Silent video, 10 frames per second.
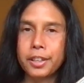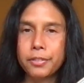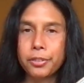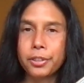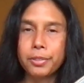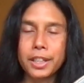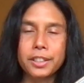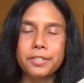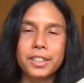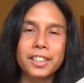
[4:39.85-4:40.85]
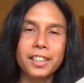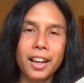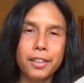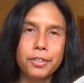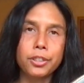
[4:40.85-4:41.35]
for the rest of its
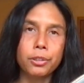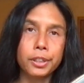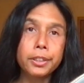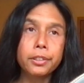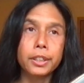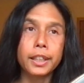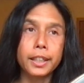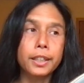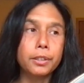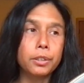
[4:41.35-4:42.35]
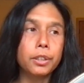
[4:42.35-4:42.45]
life. So literally it